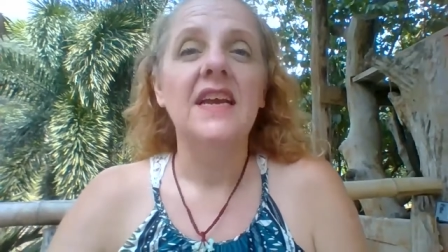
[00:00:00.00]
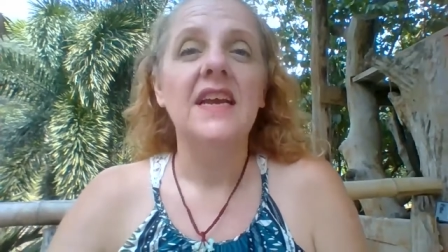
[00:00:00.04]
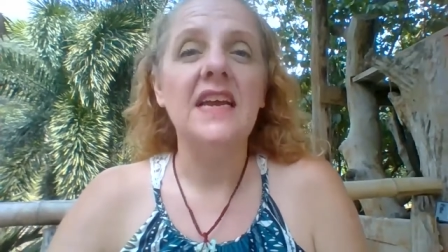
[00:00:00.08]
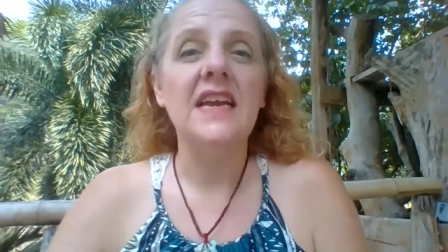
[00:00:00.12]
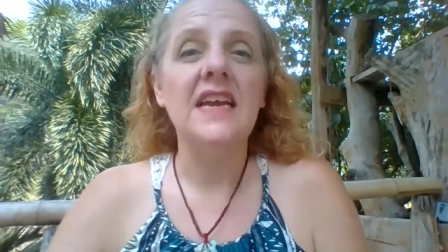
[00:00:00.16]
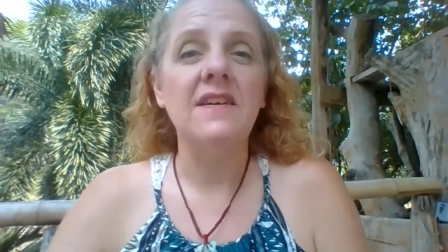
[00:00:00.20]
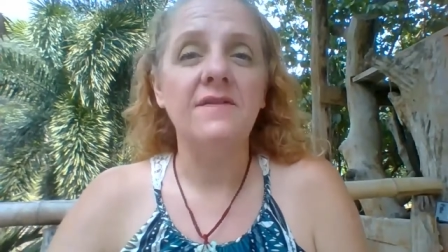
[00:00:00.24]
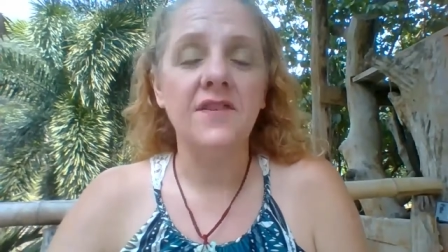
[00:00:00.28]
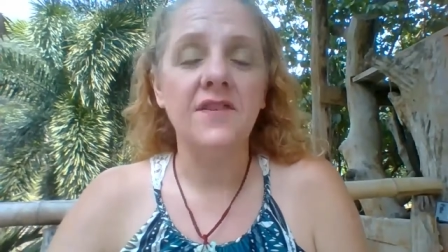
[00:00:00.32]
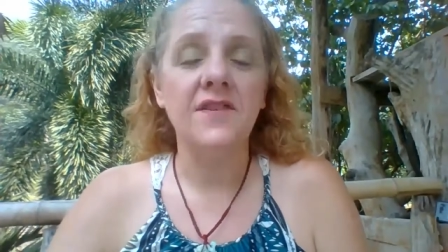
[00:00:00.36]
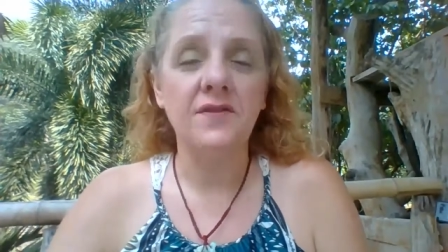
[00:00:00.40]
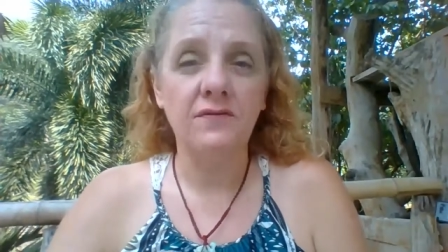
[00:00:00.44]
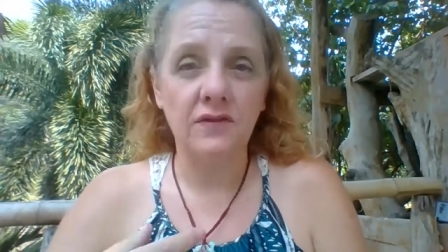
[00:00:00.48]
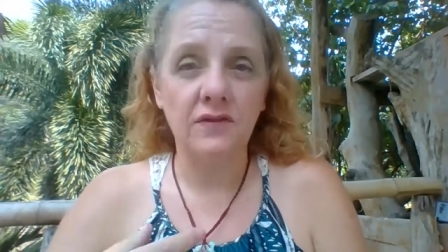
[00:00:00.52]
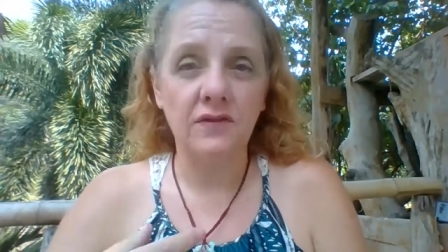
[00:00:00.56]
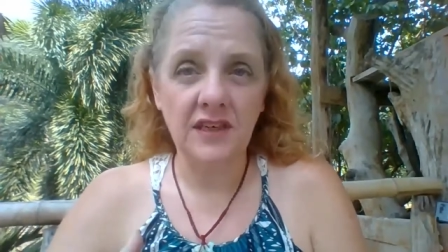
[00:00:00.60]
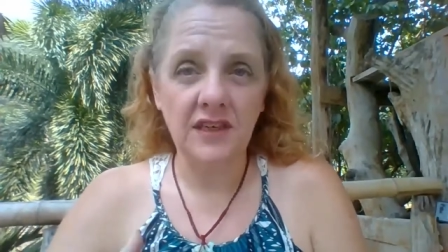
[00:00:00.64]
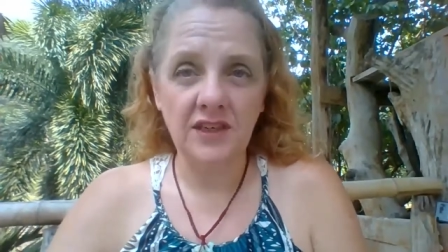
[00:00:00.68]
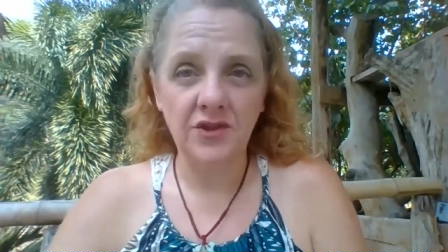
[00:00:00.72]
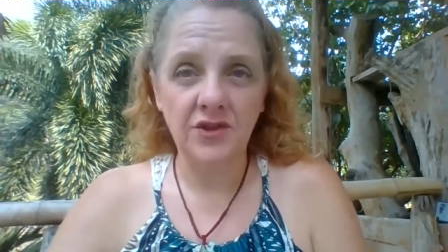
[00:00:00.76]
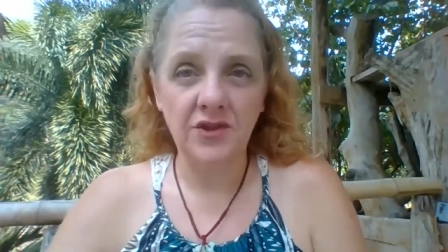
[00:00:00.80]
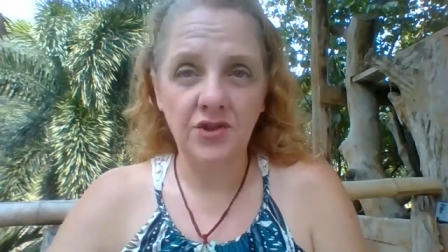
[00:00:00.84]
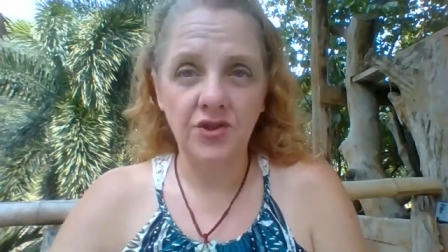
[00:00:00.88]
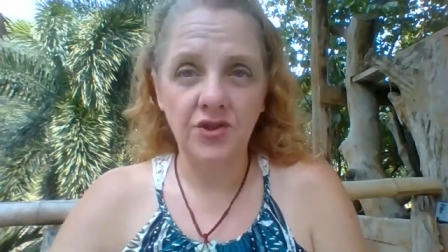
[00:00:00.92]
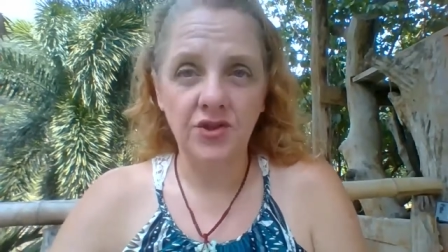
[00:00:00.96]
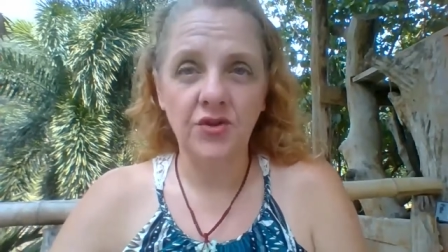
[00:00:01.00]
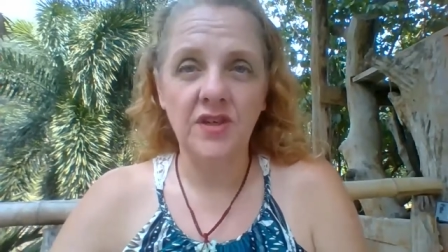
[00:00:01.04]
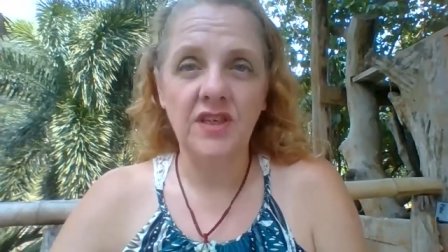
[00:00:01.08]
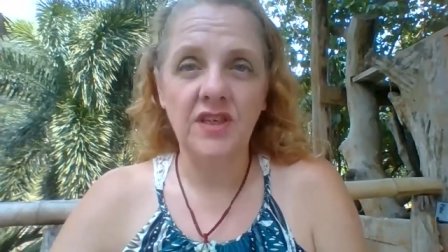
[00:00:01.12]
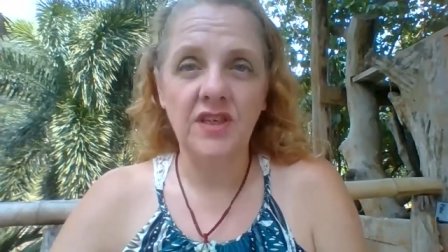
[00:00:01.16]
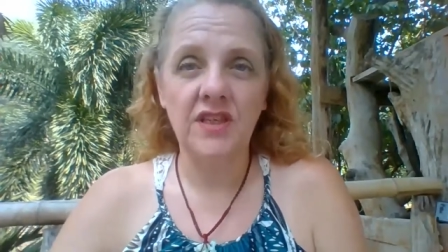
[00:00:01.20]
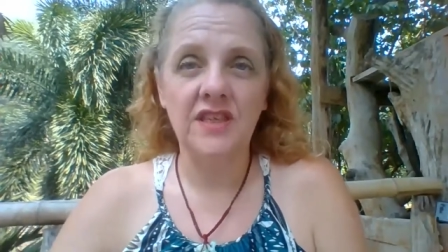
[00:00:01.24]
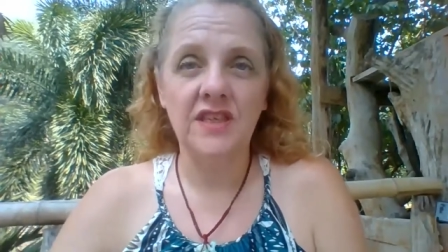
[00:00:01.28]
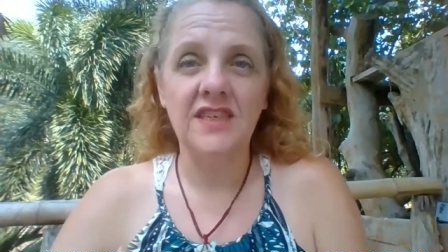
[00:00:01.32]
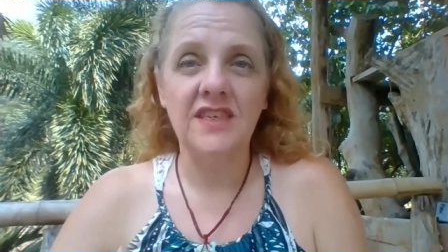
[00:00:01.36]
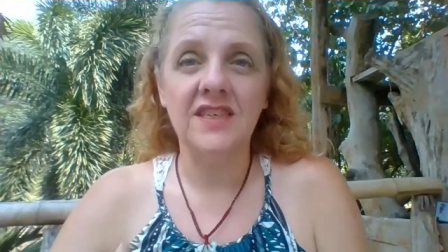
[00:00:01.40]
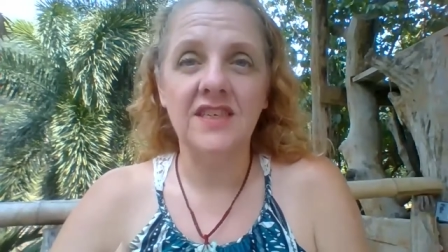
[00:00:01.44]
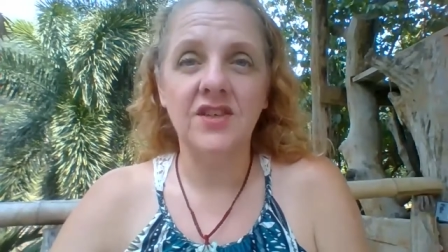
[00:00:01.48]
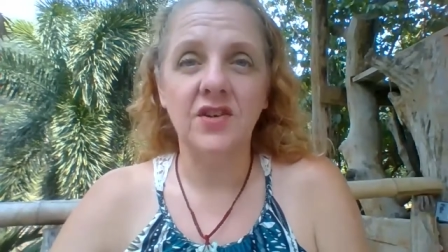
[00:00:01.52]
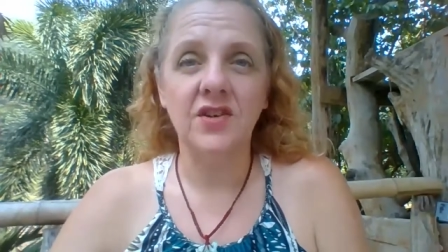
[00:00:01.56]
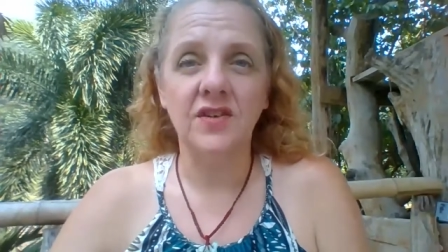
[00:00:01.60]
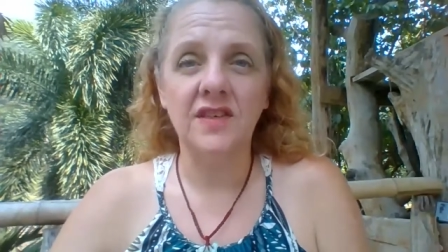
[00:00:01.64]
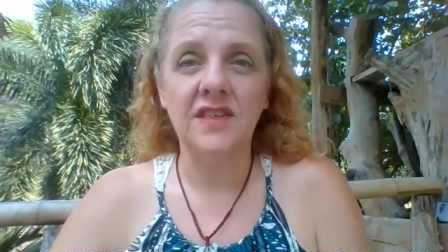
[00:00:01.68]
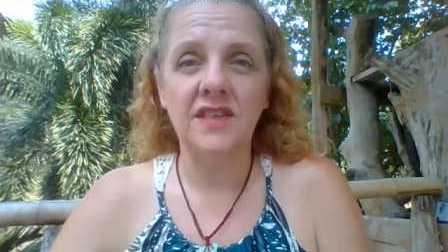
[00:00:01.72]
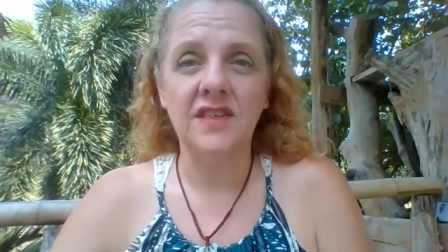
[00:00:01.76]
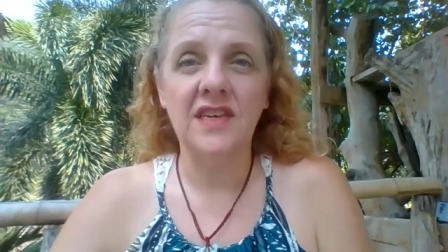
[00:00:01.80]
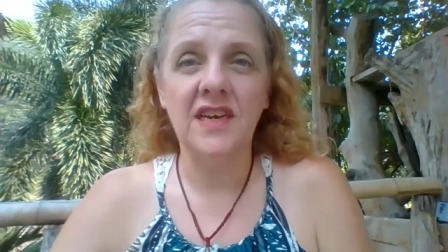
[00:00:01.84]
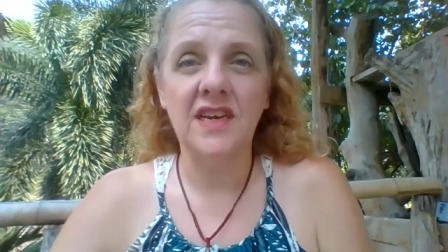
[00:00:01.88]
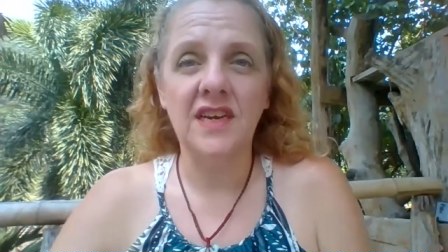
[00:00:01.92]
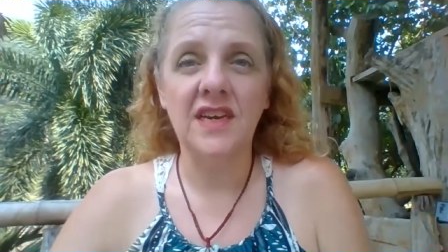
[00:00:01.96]
If you've really enjoyed this
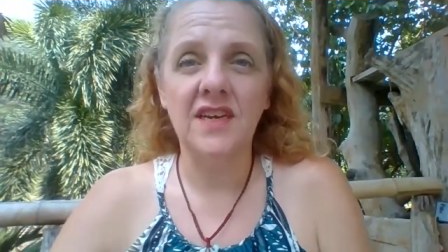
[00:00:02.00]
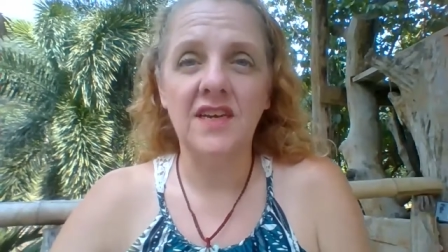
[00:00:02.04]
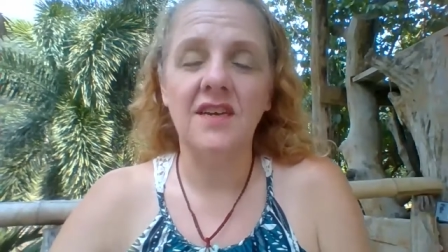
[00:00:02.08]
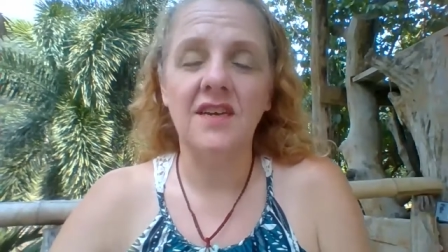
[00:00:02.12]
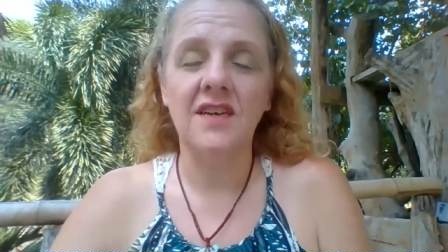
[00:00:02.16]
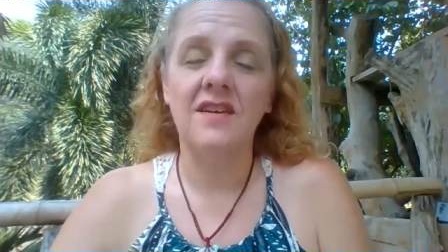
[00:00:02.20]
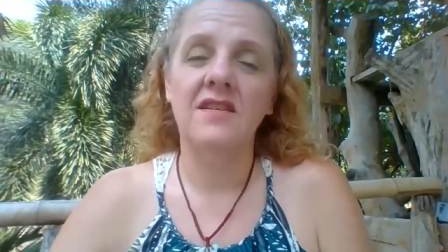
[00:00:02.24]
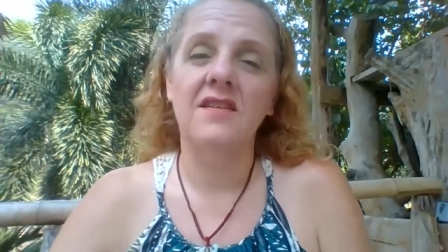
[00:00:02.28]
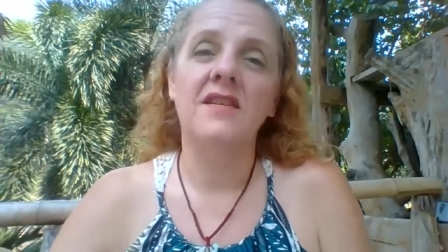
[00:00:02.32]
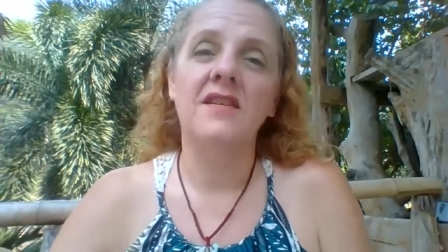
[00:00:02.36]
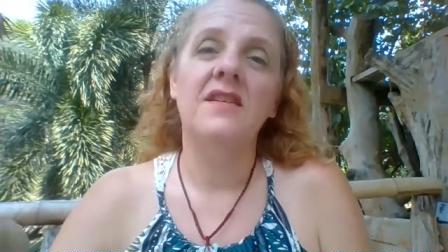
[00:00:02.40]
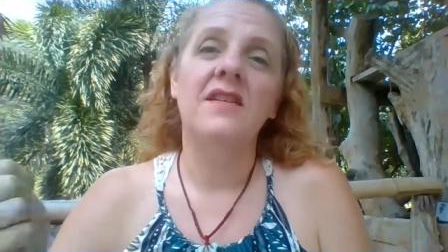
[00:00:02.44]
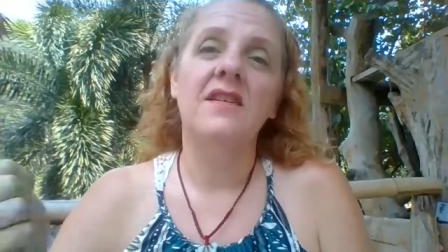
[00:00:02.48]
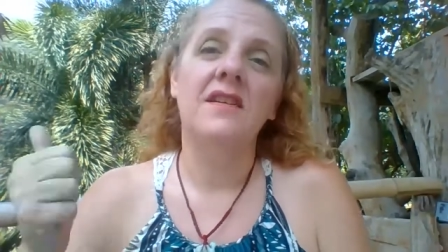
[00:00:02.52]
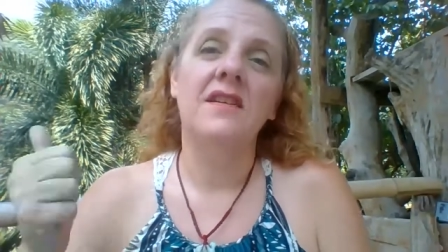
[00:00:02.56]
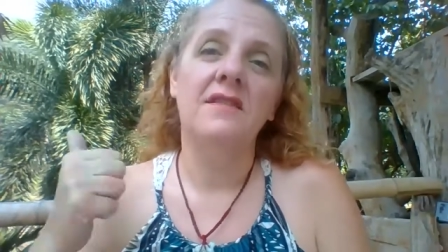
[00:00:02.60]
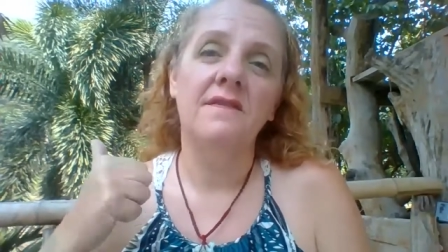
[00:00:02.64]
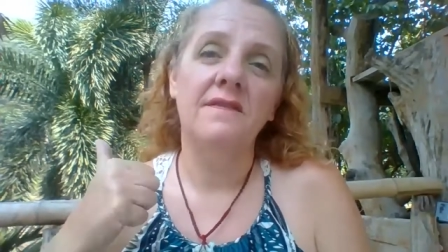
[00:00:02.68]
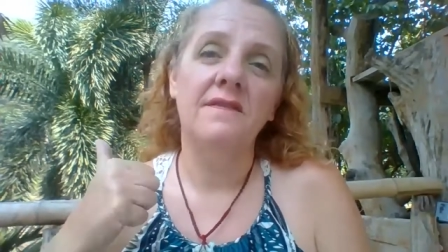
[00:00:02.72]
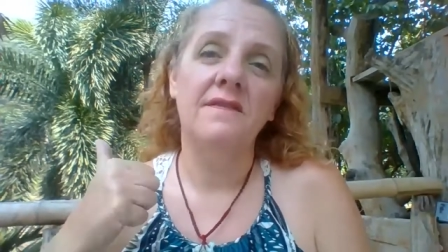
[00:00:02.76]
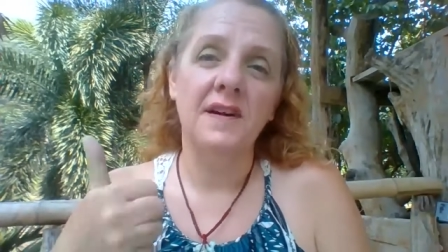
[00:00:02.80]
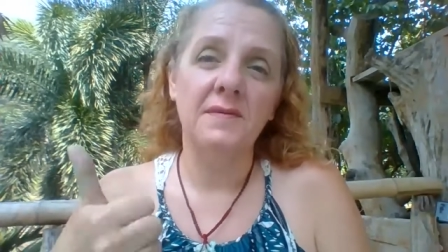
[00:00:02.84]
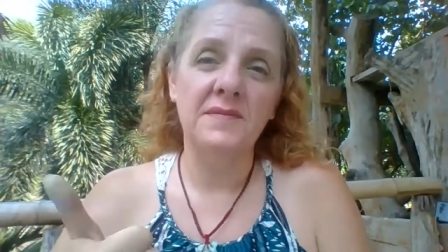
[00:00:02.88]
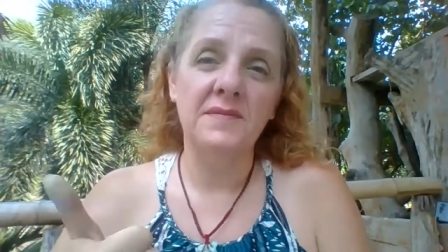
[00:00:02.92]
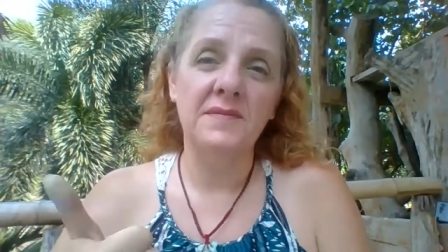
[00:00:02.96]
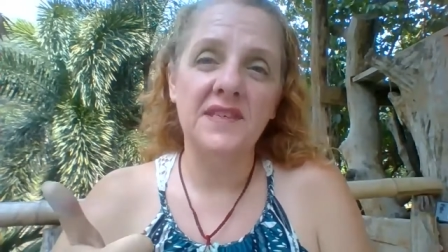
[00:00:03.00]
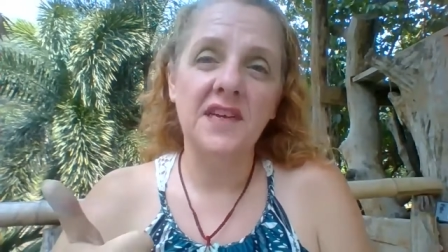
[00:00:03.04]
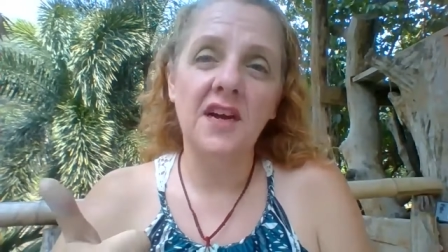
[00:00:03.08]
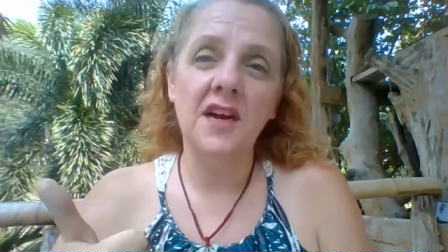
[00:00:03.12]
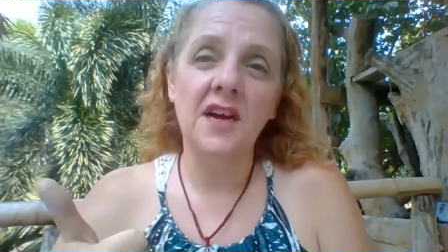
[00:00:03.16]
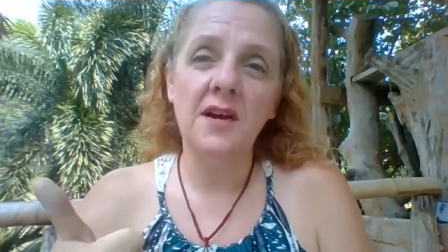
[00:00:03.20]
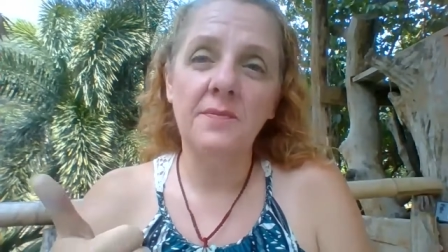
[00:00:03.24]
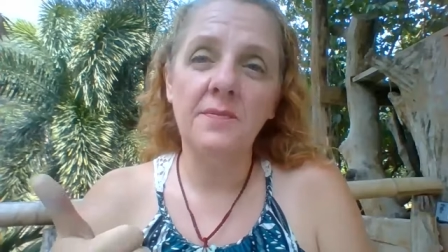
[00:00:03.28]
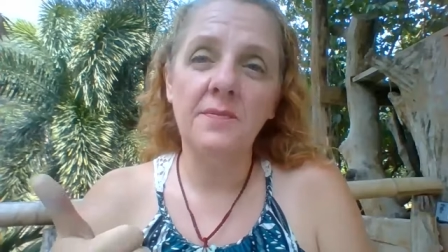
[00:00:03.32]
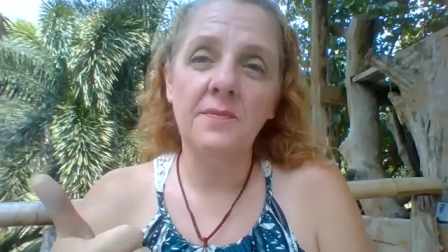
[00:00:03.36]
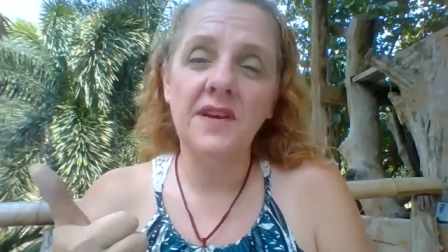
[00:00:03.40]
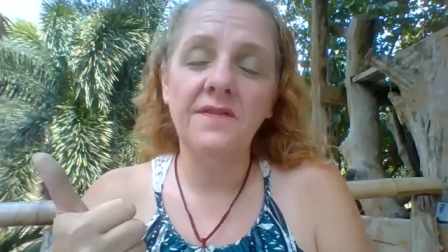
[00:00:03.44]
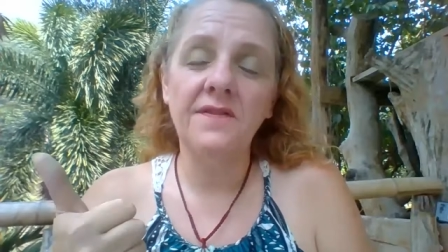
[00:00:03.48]
content, thumbs up.